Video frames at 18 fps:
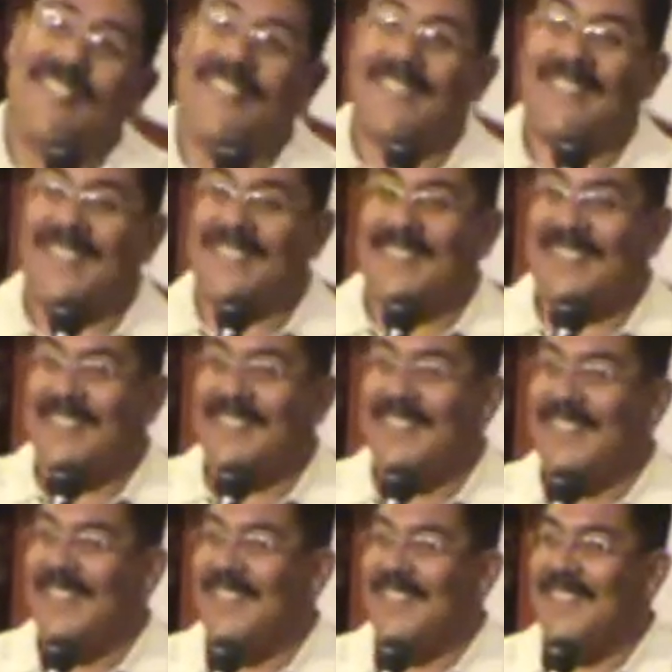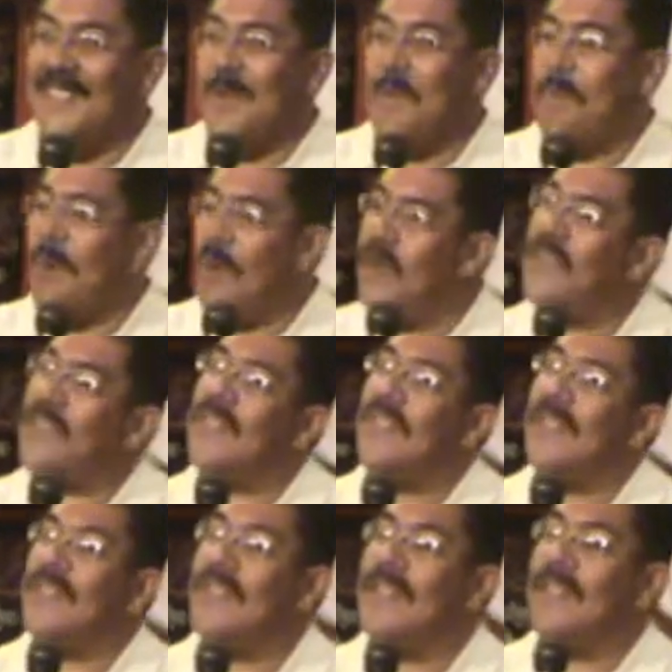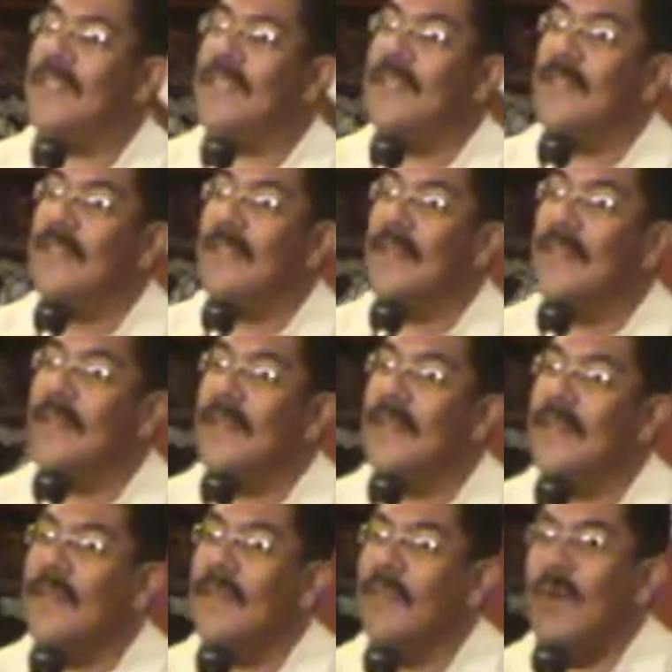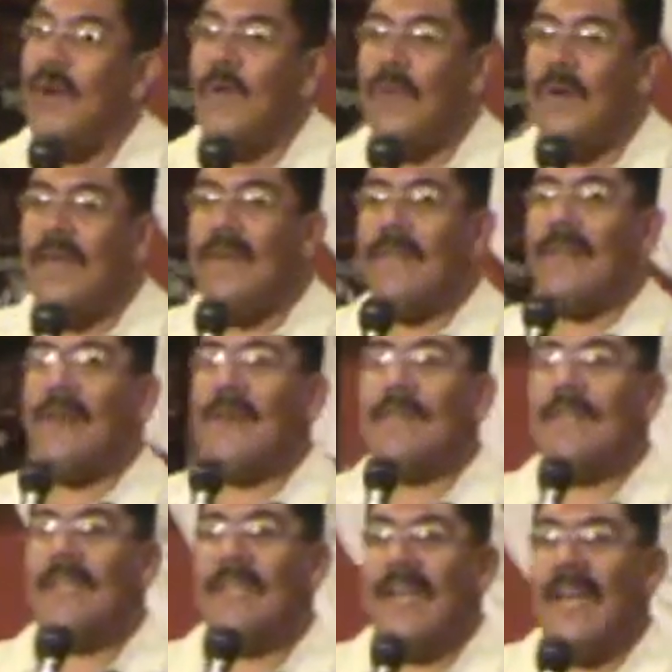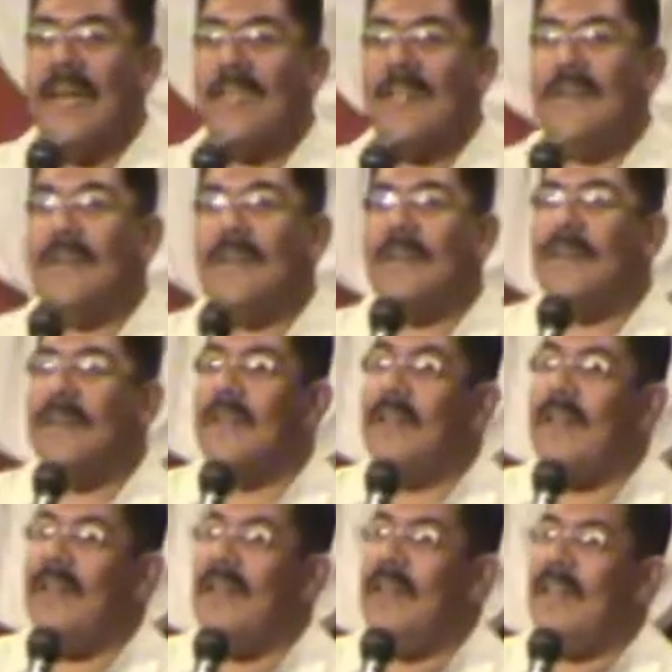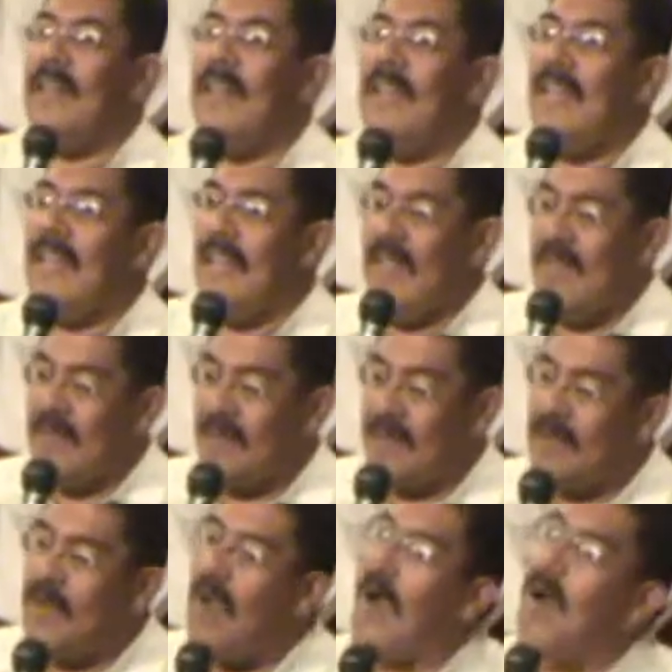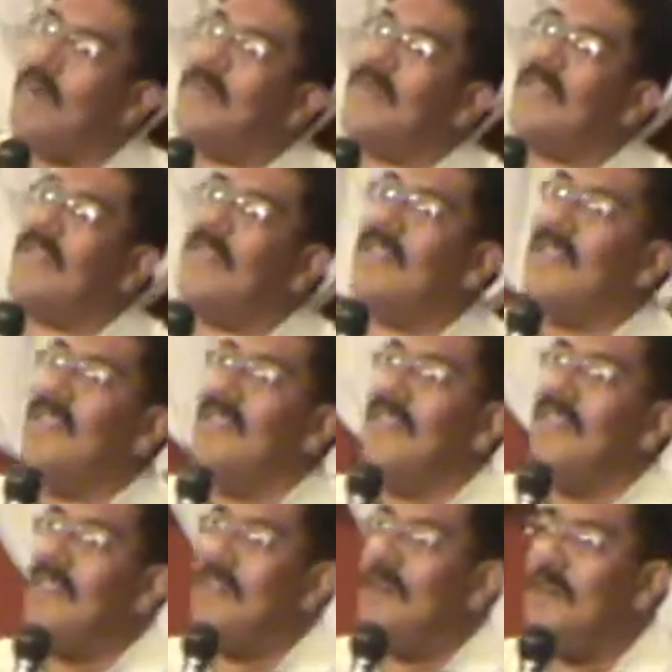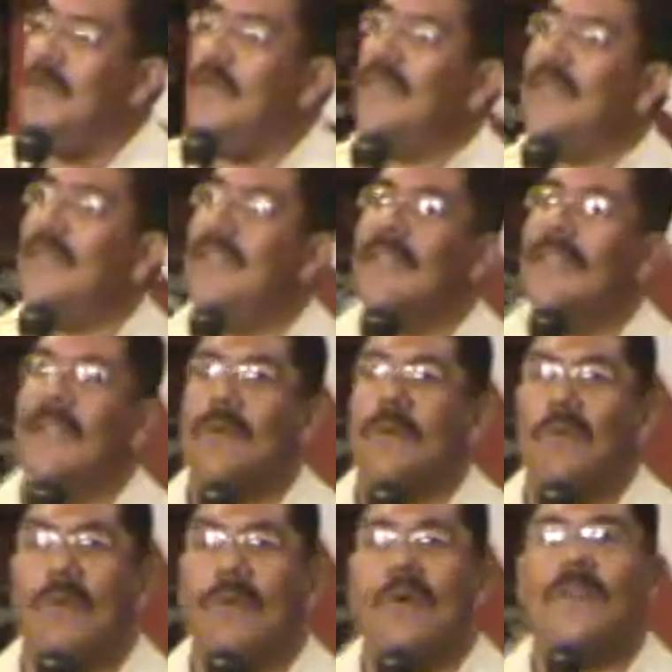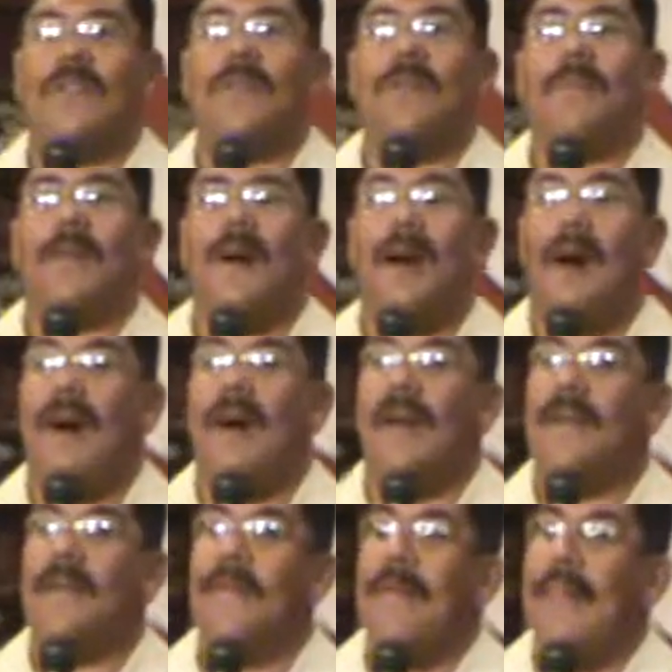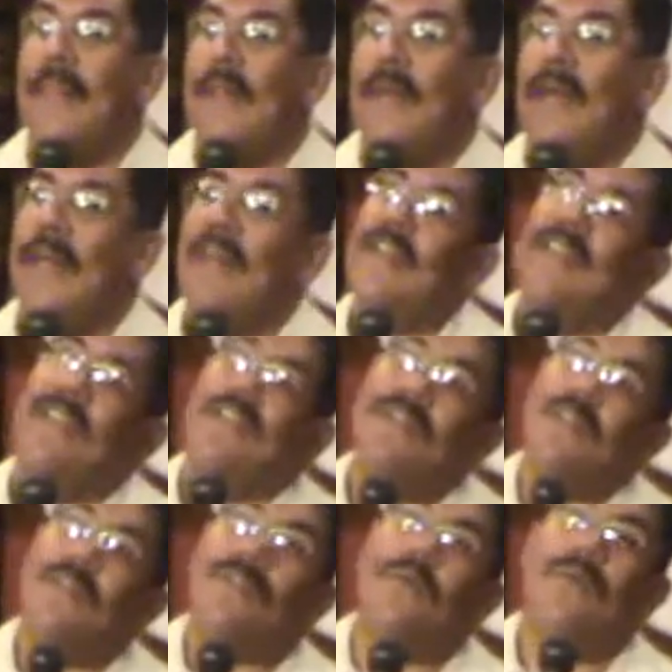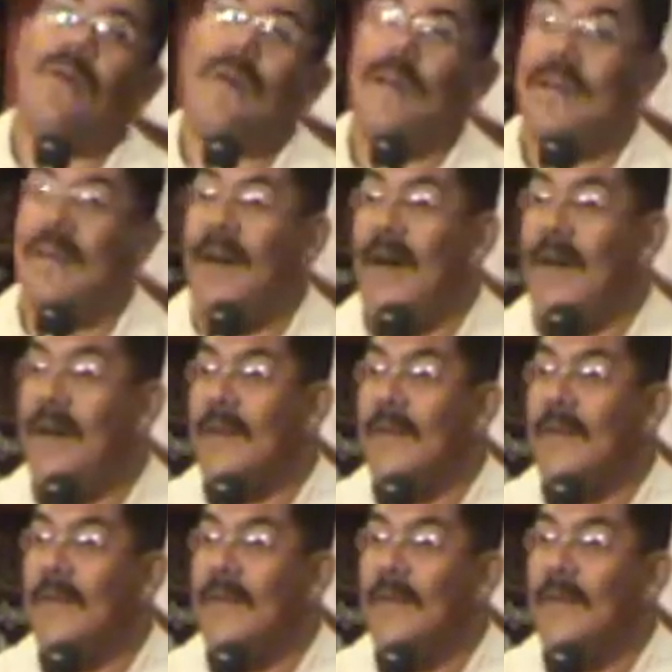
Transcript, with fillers: us to purchase, where we come together and in common union to worship God and to hear the Word of God.